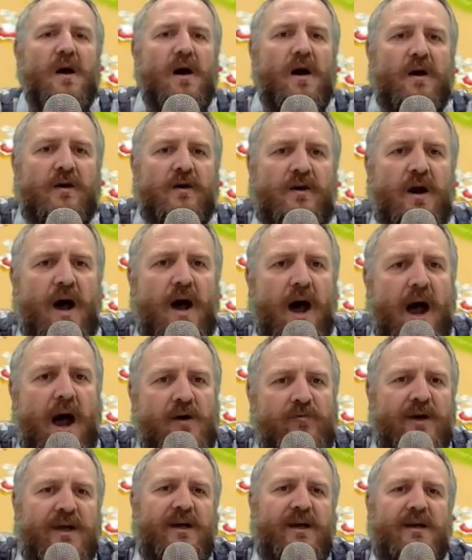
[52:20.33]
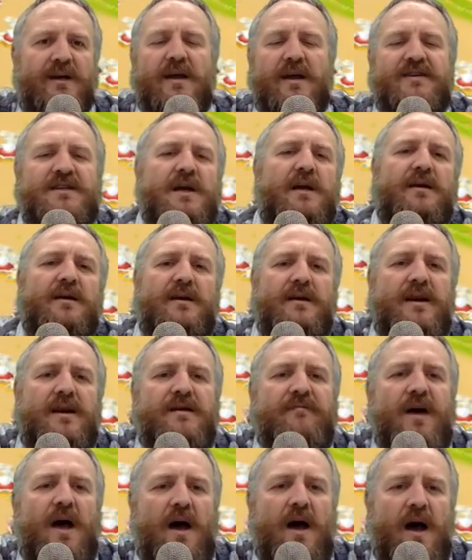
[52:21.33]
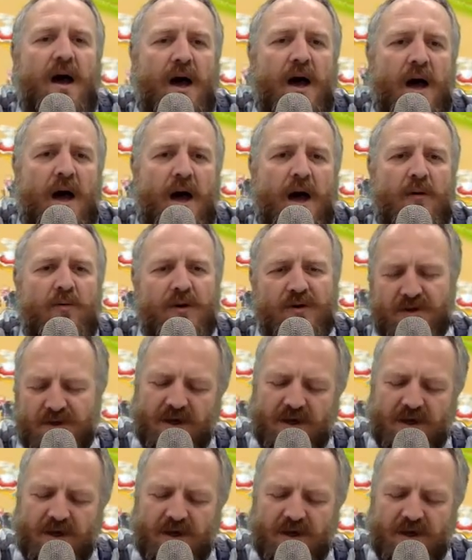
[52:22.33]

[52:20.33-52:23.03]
Right, Ricky, never say never. Well,